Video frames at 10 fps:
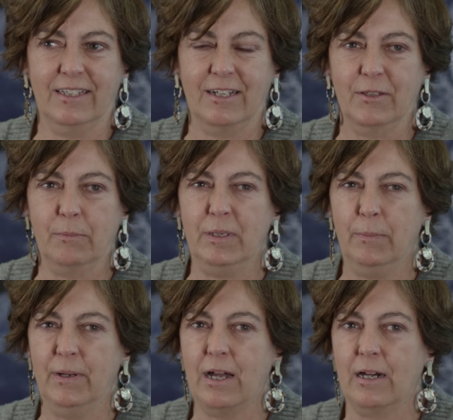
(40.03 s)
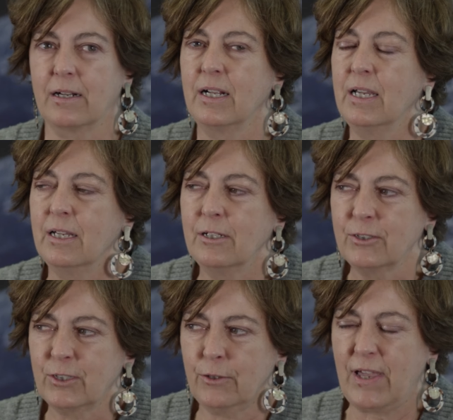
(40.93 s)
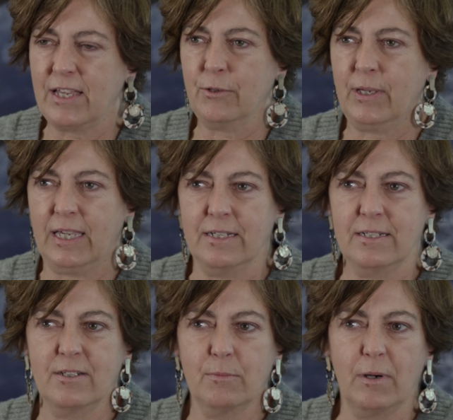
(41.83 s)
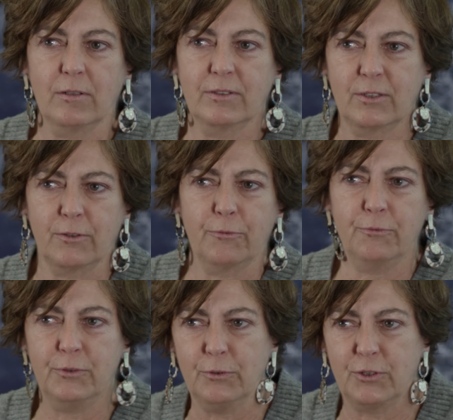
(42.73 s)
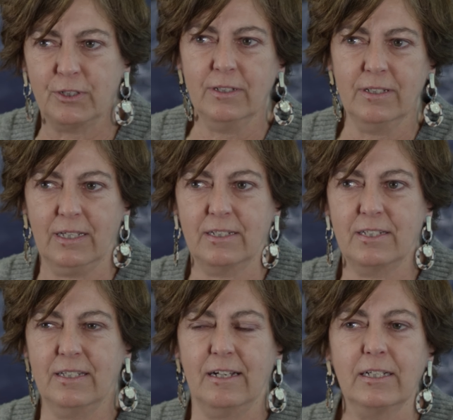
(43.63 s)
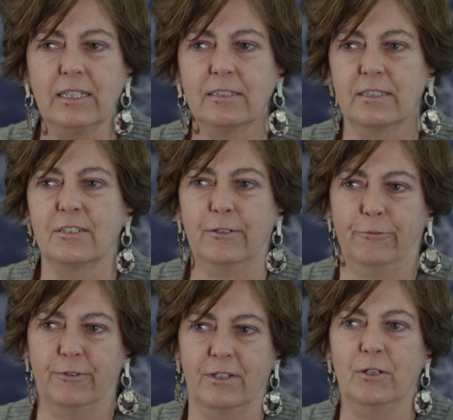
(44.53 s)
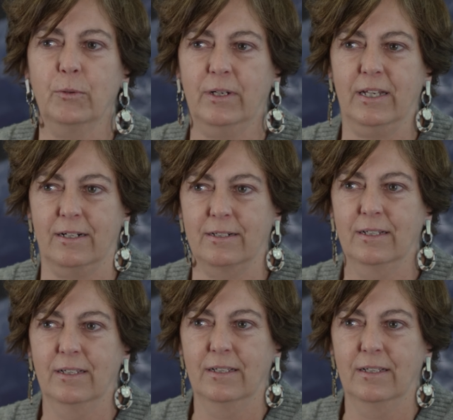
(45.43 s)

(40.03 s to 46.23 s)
You know, the people are sort of educated about sort of fusion, that there is a different nuclear